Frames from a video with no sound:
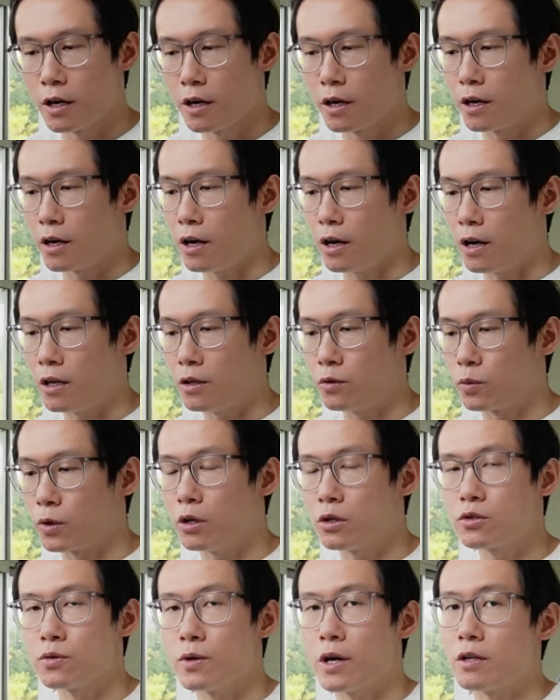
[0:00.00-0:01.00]
and we
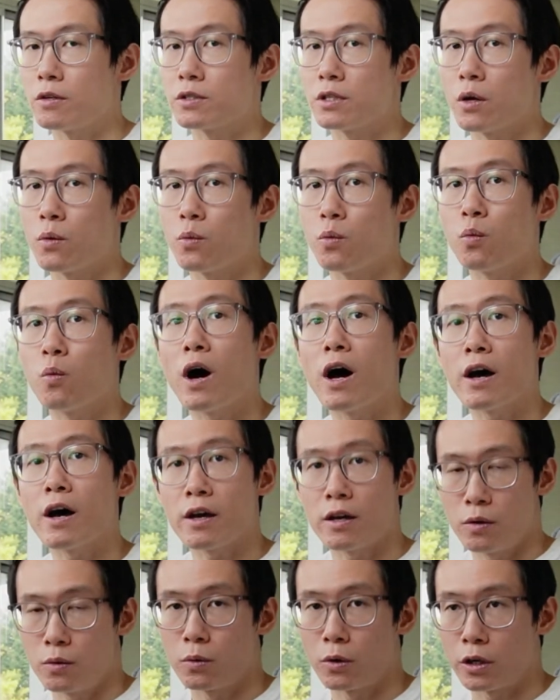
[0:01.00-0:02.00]
also understand why it
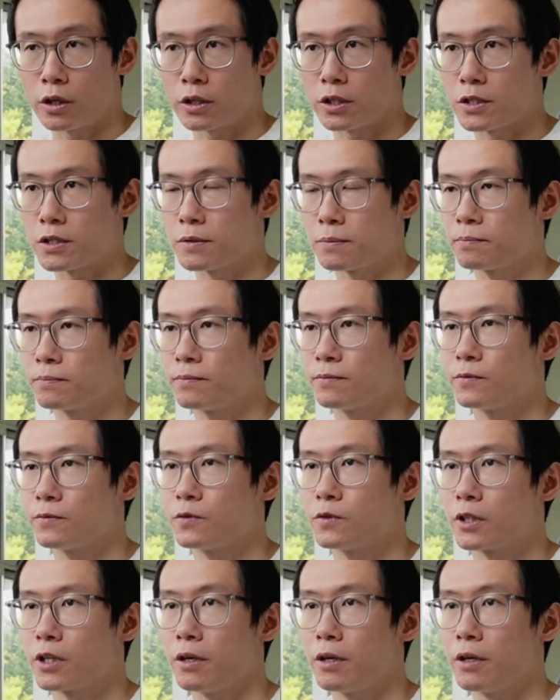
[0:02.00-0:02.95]
works. Okay.